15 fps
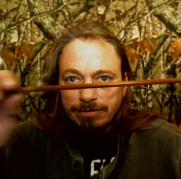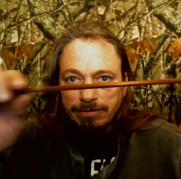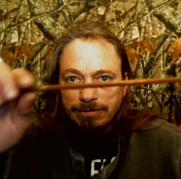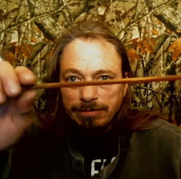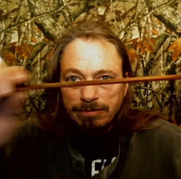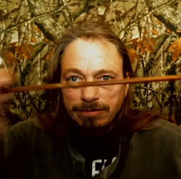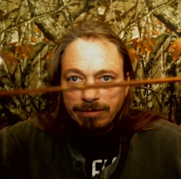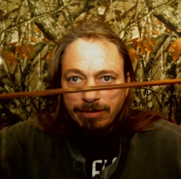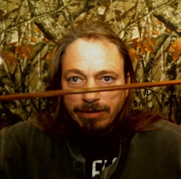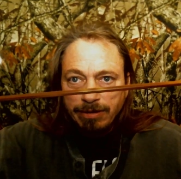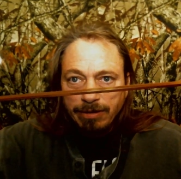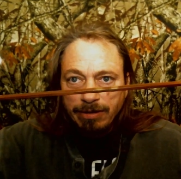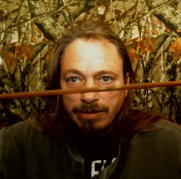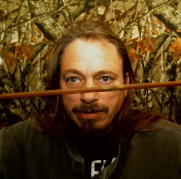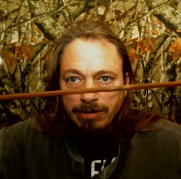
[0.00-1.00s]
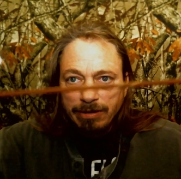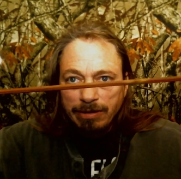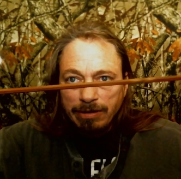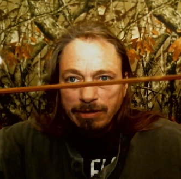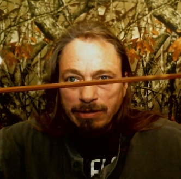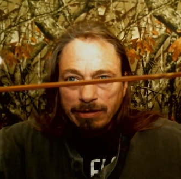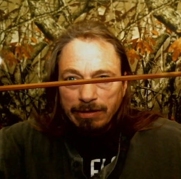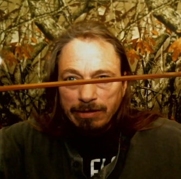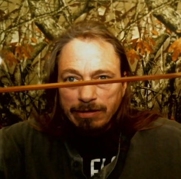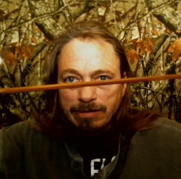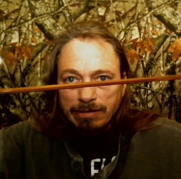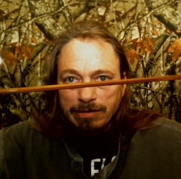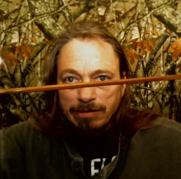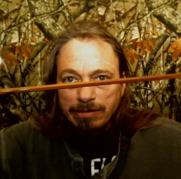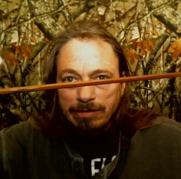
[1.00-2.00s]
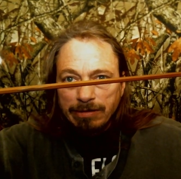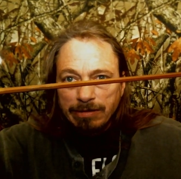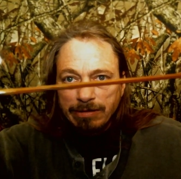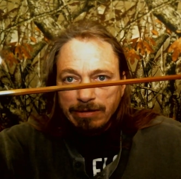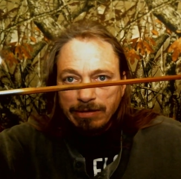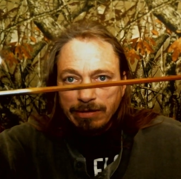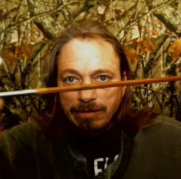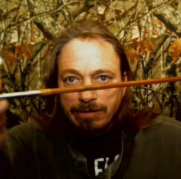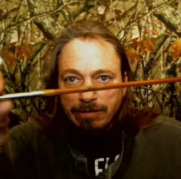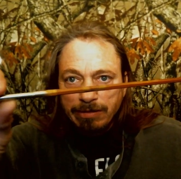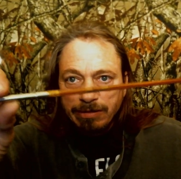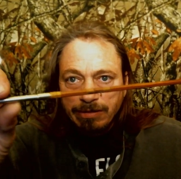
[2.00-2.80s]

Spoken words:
Nobody speaks.